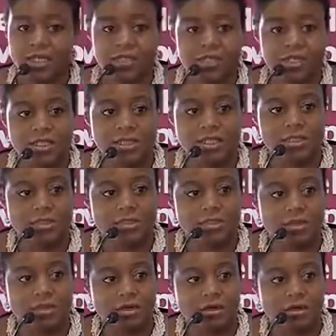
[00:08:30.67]
The
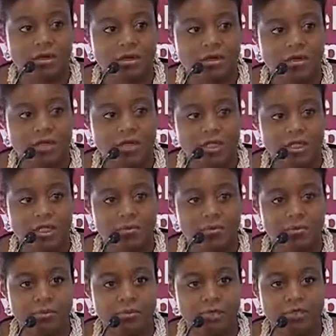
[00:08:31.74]
notes are
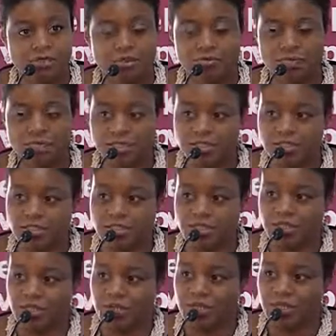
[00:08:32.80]
underwritten in
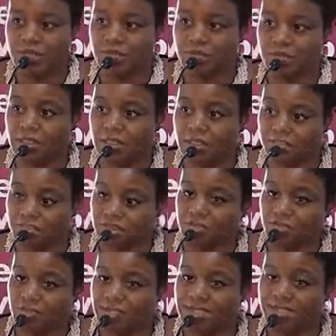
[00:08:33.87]
such a way that the
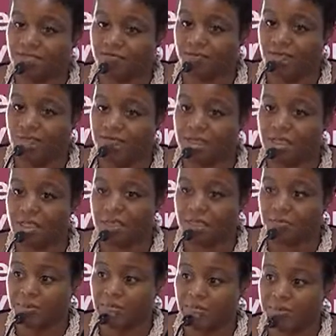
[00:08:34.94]
interest rates can vary, and
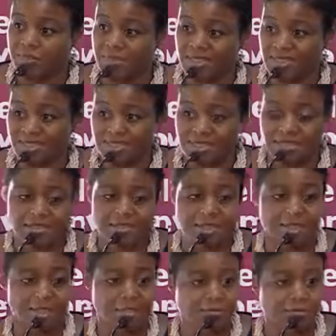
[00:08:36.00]
I'd be happy to discuss
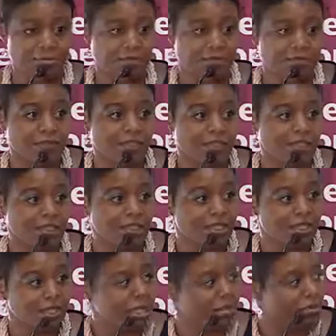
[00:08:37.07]
that in private.
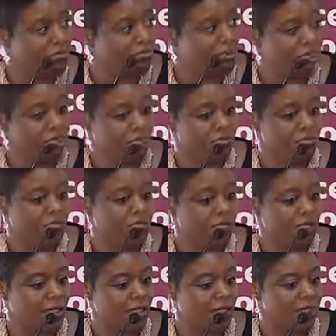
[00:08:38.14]
The minimum
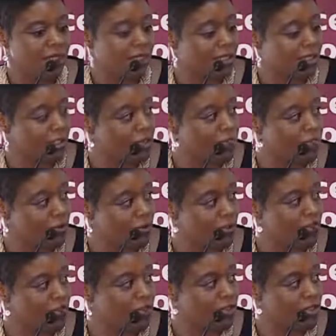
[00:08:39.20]
beginning
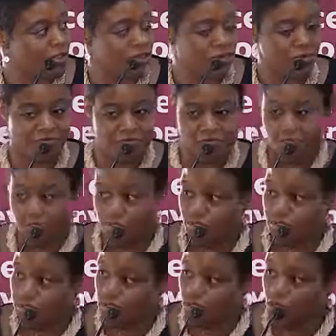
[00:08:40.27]
point for us to invest
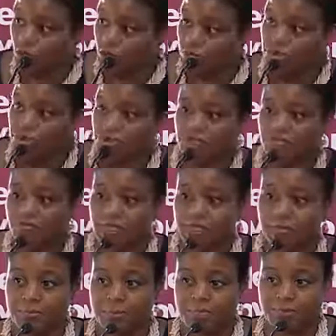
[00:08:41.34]
across the Homestrings
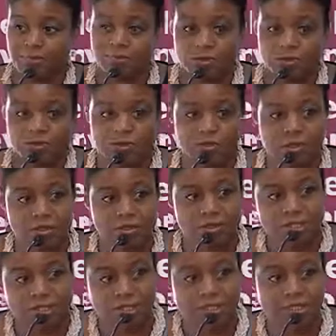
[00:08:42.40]
platform, we're
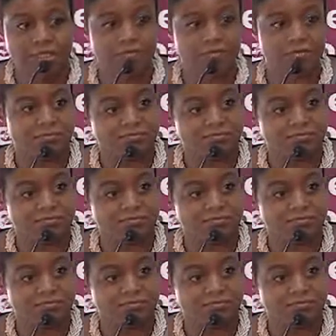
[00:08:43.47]
looking at,